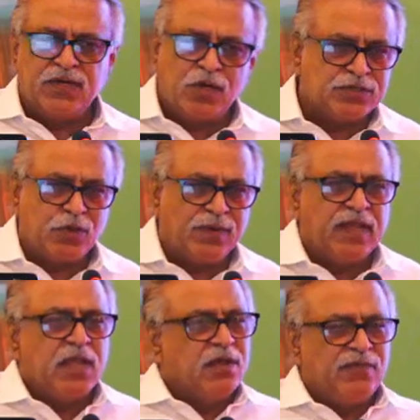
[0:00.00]
Now it's now a
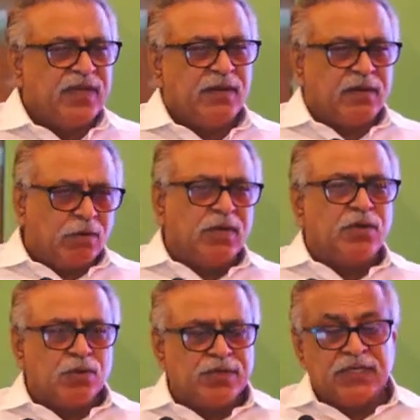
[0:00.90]
very regular
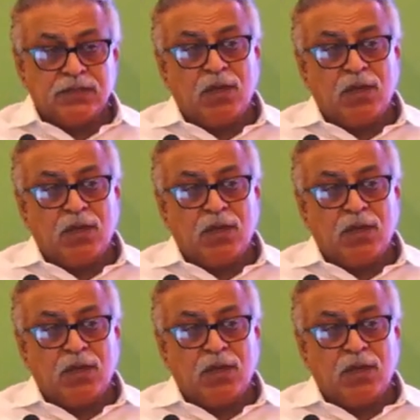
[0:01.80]
routine.